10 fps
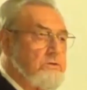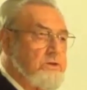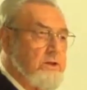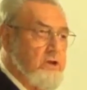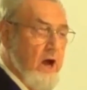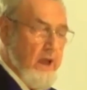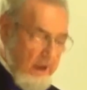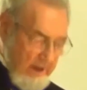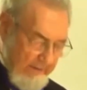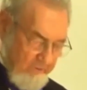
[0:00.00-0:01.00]
that I
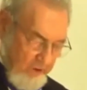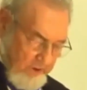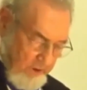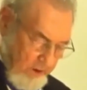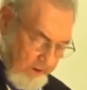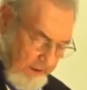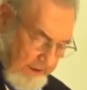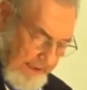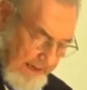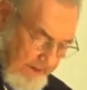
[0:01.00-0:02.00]
have just articulated.